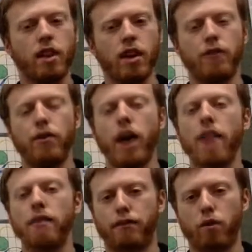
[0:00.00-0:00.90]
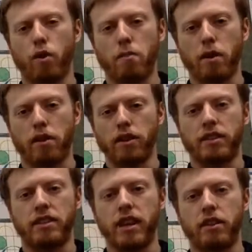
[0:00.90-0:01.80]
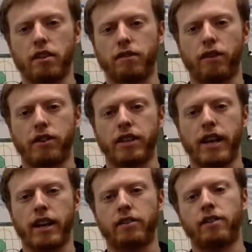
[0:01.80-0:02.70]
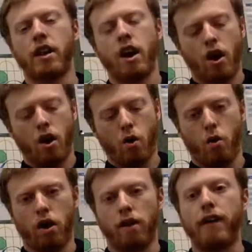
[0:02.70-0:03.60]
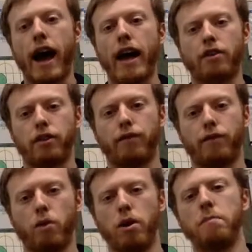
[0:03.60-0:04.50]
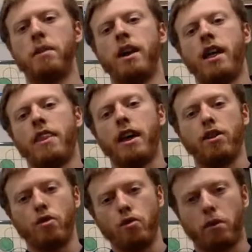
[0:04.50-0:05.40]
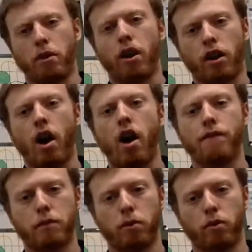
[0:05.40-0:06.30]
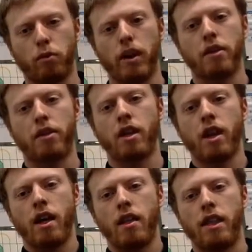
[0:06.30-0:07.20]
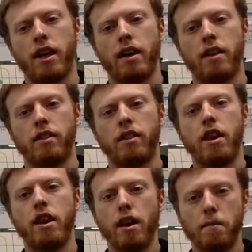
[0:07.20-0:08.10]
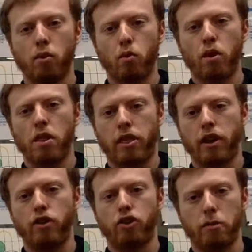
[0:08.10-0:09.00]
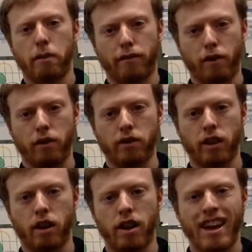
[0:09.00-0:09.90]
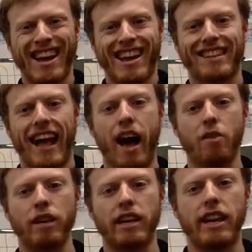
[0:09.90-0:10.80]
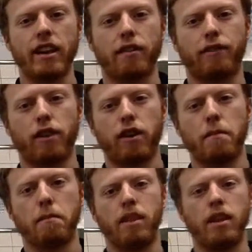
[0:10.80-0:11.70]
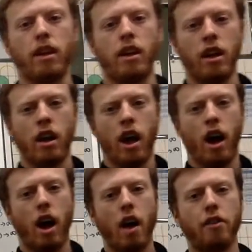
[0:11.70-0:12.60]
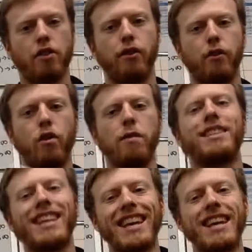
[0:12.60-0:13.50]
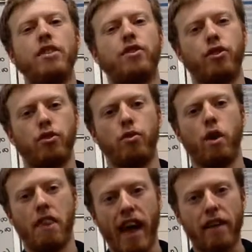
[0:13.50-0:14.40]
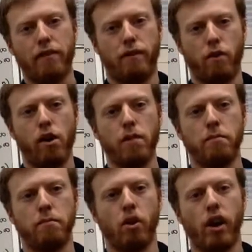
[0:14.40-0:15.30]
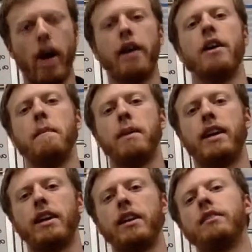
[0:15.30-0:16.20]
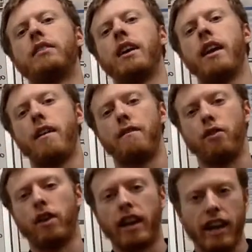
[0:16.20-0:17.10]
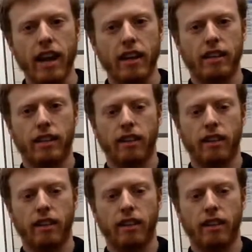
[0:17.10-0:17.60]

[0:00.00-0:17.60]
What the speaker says: if you have a form, whether it's standard, vertex, or factored form, that you are comfortable with, then the number one thing you should be focused on is how to get from the other two forms into that form, okay? Because if you can get